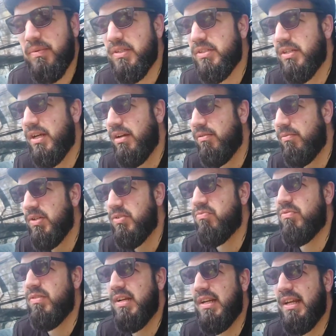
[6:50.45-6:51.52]
which
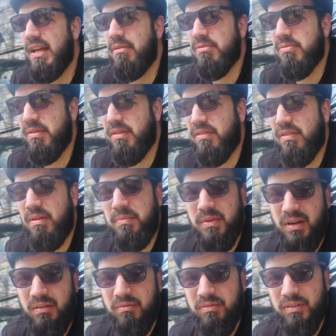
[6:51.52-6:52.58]
really helps with the thermal
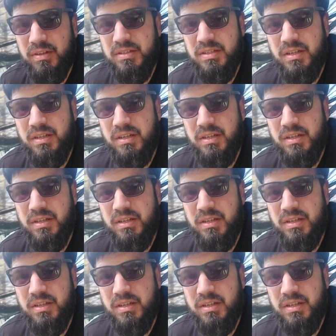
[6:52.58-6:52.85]
comfort.